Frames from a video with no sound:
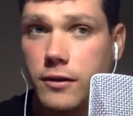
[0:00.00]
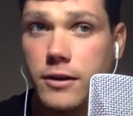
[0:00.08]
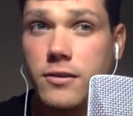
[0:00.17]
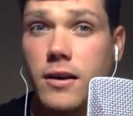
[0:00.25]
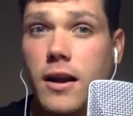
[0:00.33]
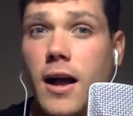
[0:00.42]
at
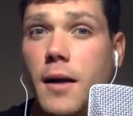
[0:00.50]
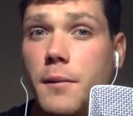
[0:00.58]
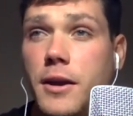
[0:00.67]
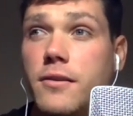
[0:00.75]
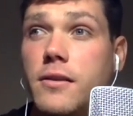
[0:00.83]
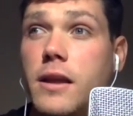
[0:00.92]
least in
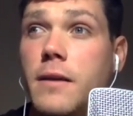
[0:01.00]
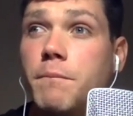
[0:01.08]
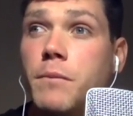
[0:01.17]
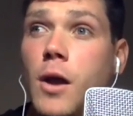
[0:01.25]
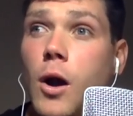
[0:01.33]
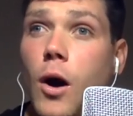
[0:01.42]
comedy, is that
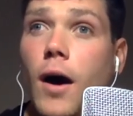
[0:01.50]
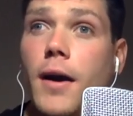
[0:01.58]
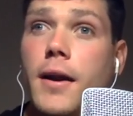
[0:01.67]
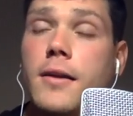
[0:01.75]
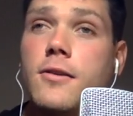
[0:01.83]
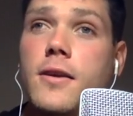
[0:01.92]

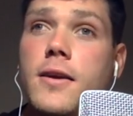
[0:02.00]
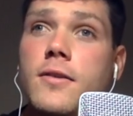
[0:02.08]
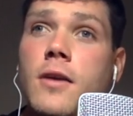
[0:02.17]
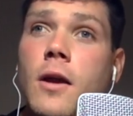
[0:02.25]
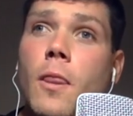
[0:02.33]
audiences,